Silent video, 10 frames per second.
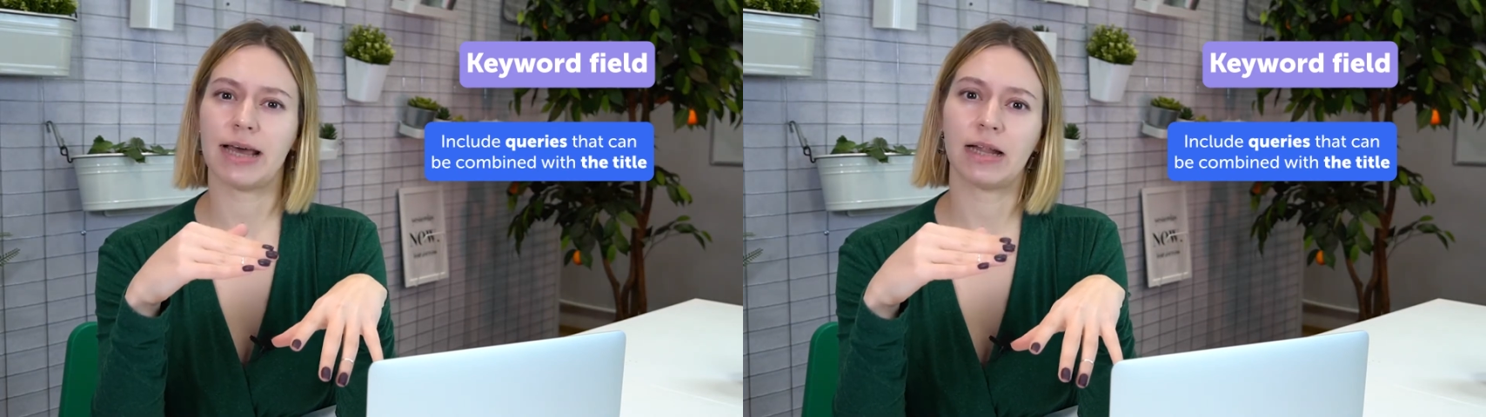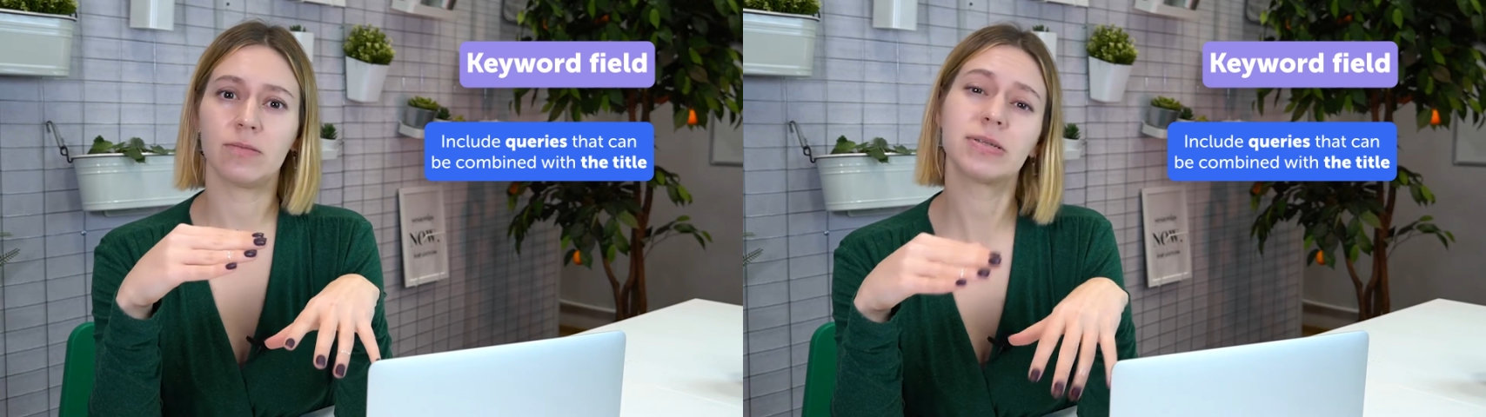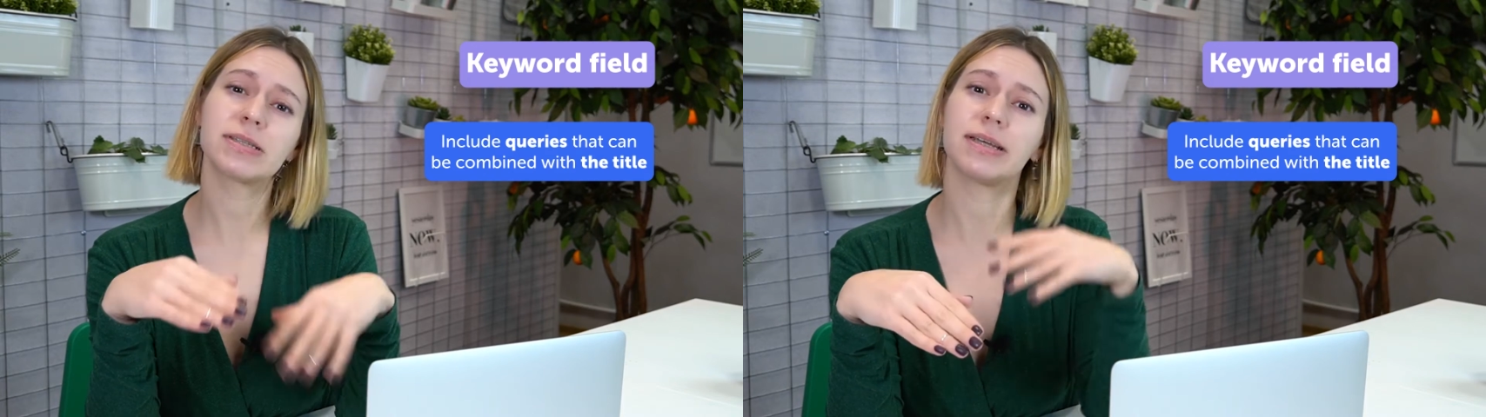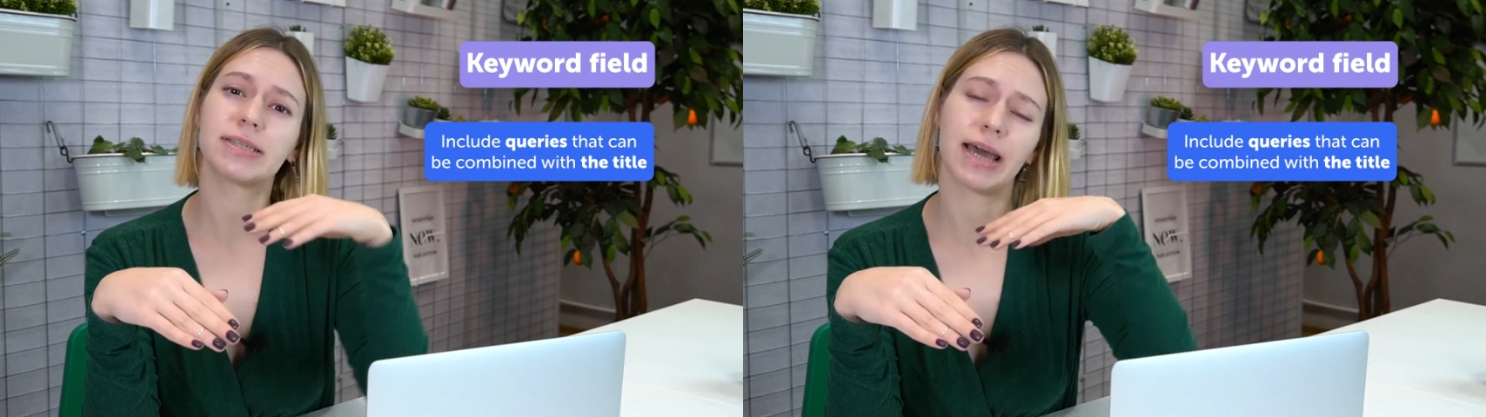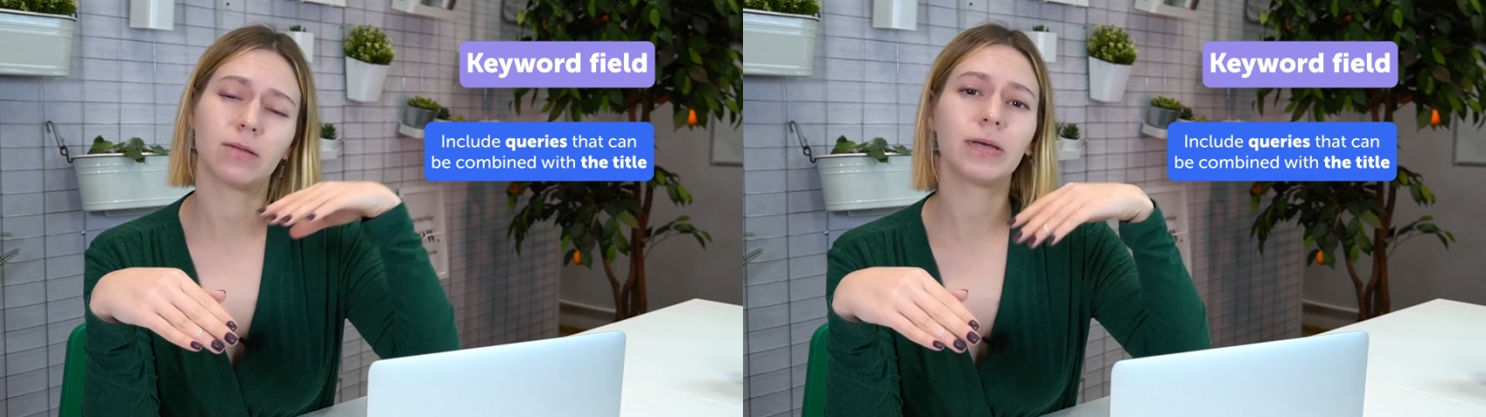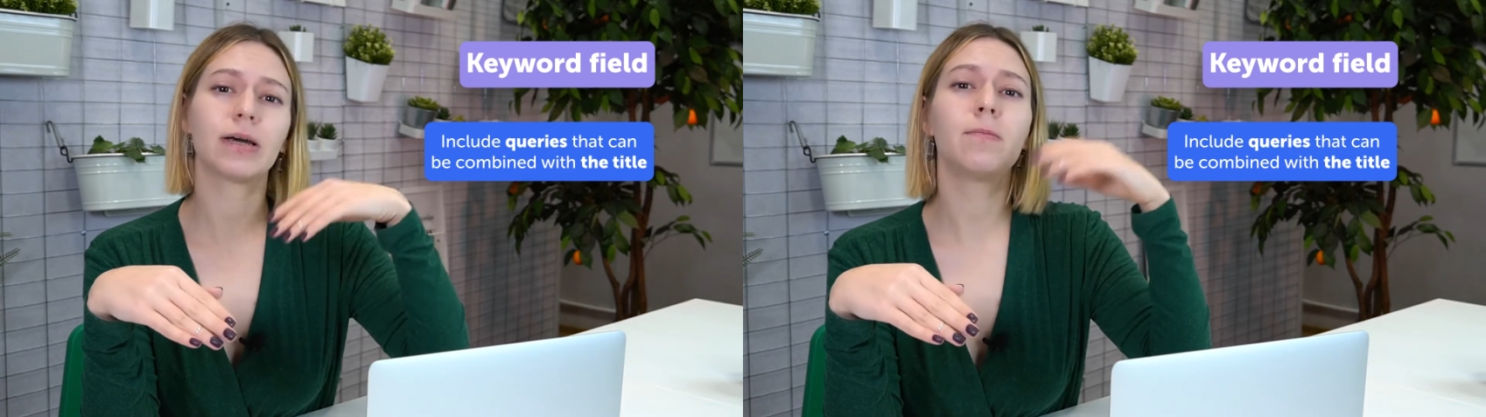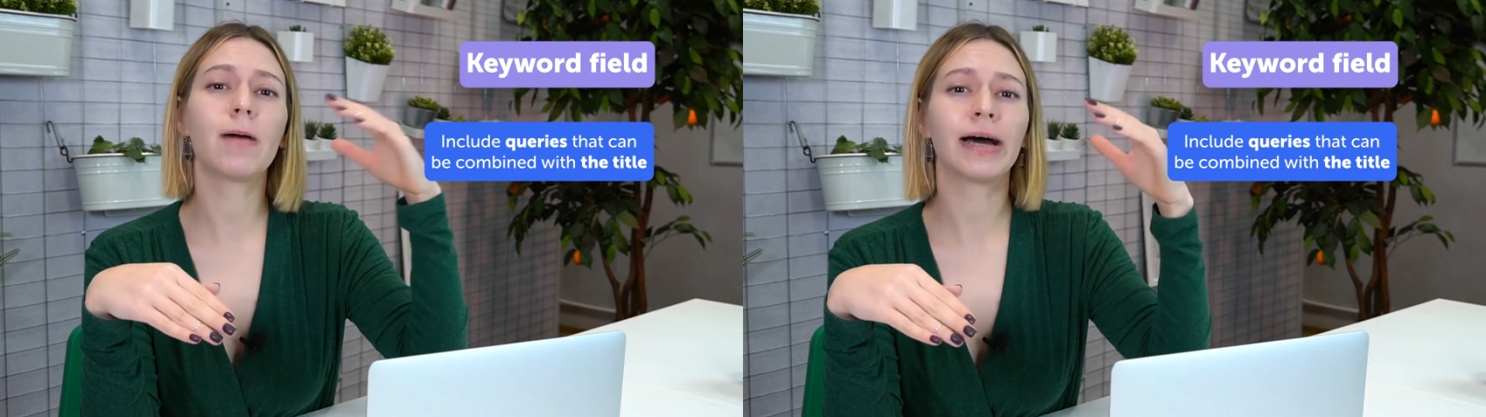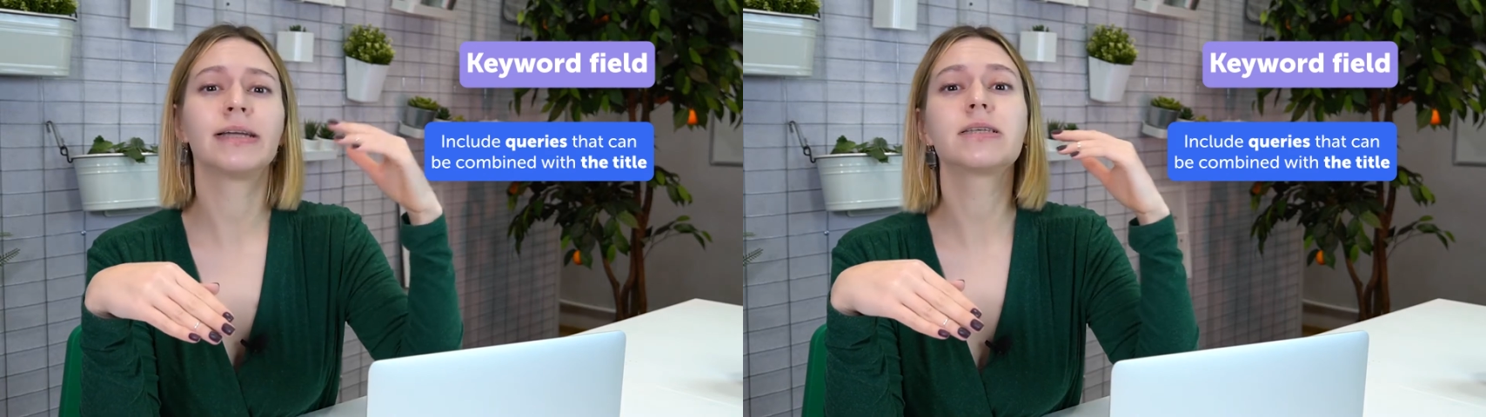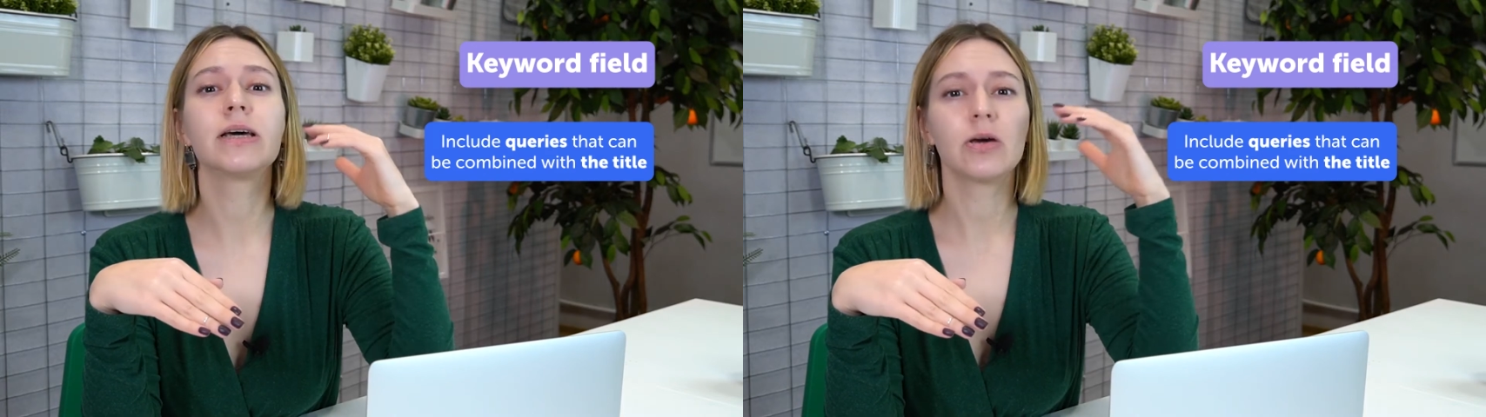elements that can be combined